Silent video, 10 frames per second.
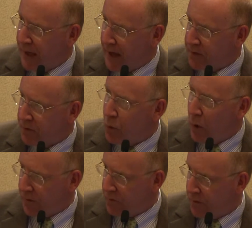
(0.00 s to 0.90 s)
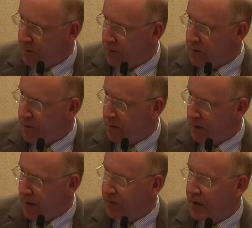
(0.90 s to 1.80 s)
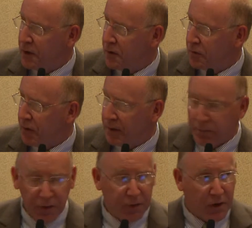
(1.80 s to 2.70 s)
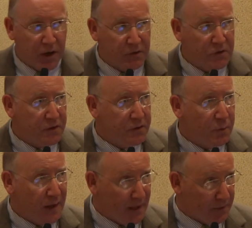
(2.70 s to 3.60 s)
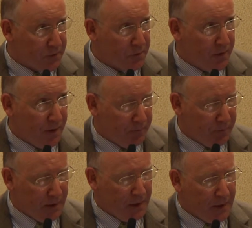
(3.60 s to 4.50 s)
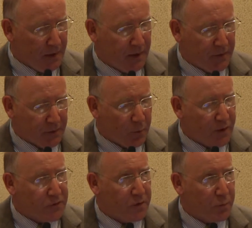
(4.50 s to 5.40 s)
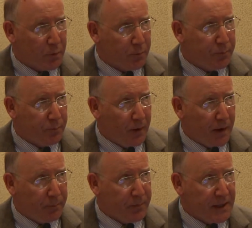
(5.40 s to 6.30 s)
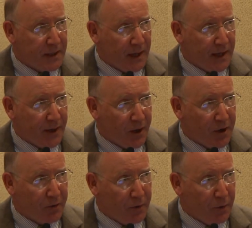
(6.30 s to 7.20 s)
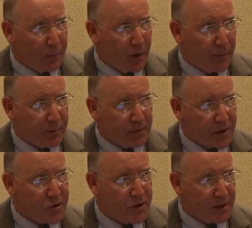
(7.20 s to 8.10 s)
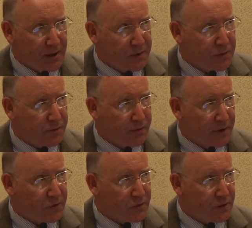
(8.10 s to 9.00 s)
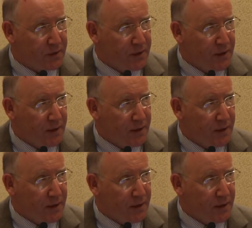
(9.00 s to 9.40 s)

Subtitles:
that asked questions and then used grade methodology to answer them. The questions were PIRO, population, intervention,